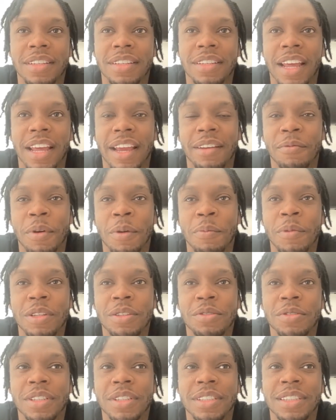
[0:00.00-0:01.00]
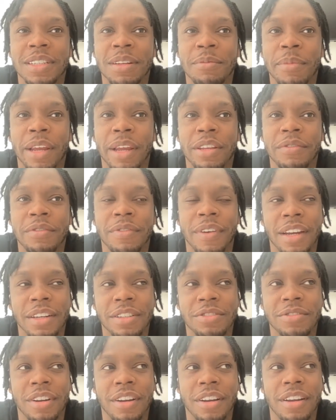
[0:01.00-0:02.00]
like, when we took it to the
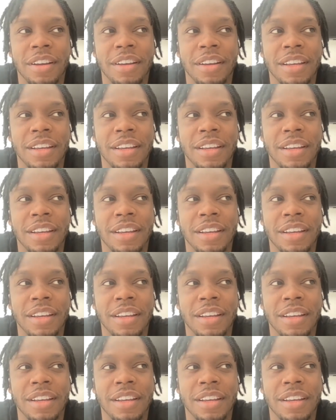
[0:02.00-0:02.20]
manufacturer,